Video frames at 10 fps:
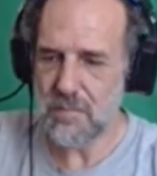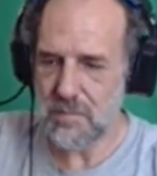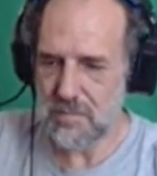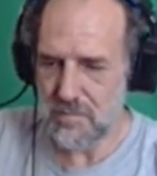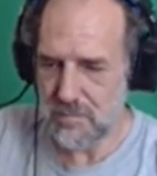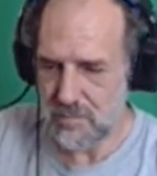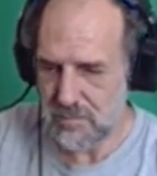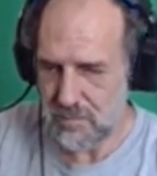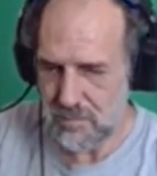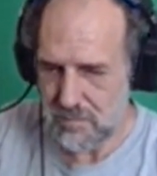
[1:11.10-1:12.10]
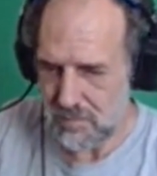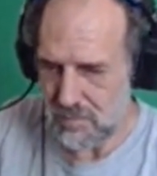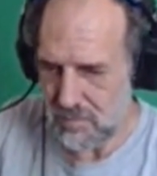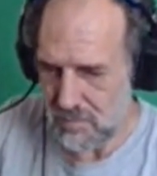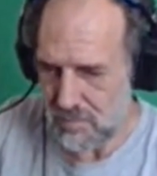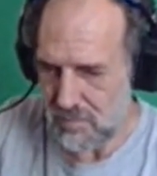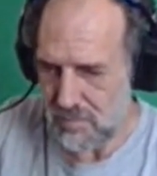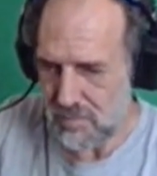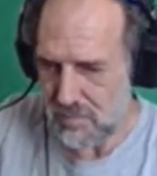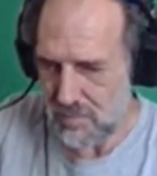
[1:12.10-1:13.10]

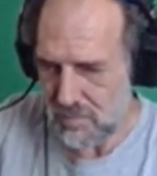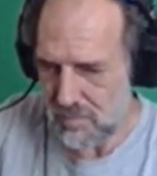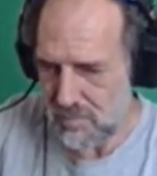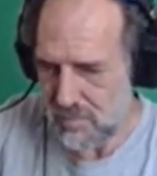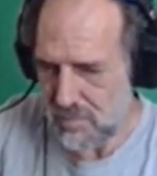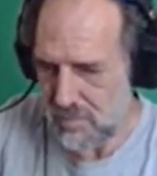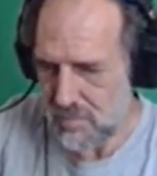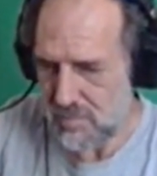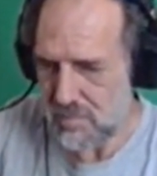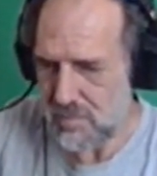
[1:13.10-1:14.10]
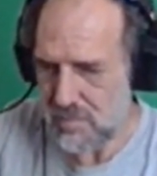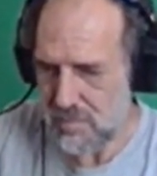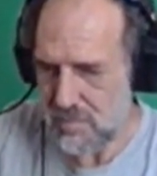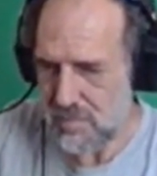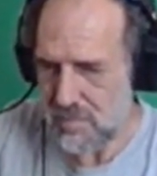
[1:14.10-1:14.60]
This person isn't speaking.